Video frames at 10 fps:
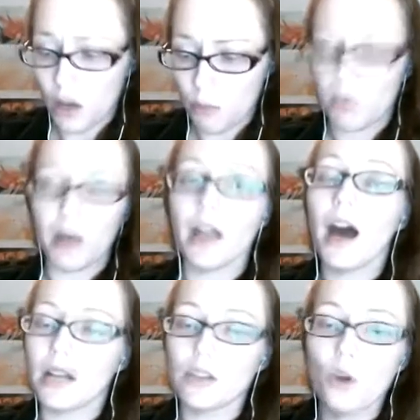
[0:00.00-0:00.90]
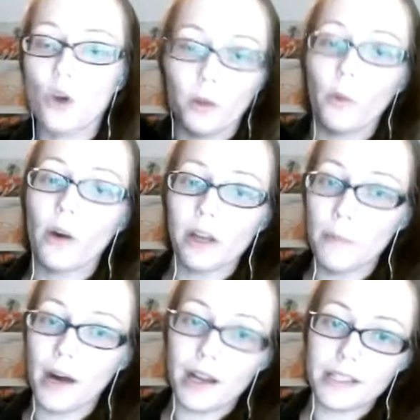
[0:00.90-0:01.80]
but I totally want to
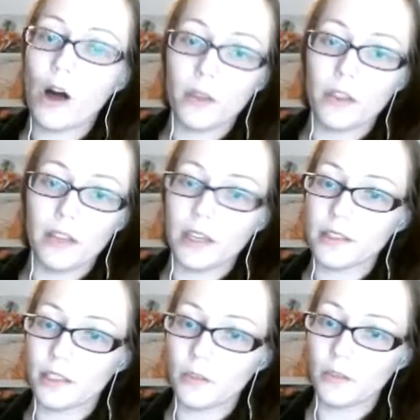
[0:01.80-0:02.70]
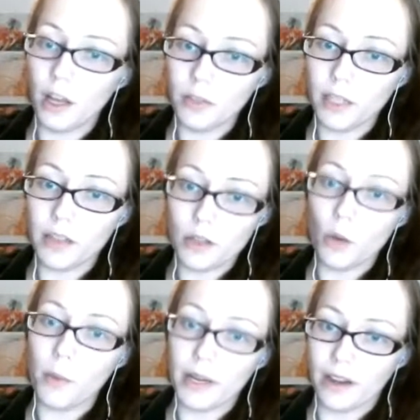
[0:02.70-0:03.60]
emboss all the things that are velvet because, oh
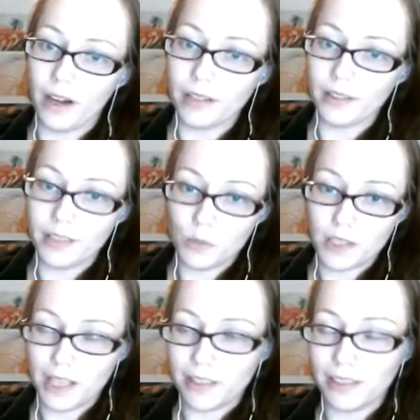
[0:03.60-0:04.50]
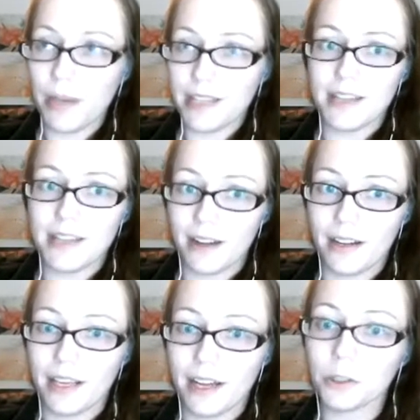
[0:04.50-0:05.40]
my God, this was like the best
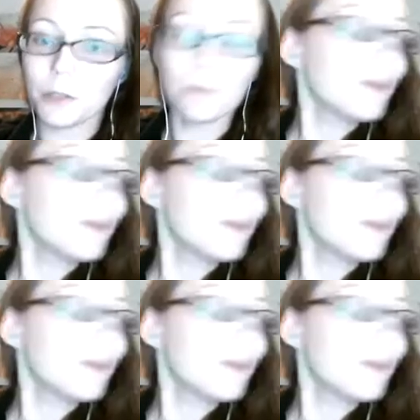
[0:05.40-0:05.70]
technique ever.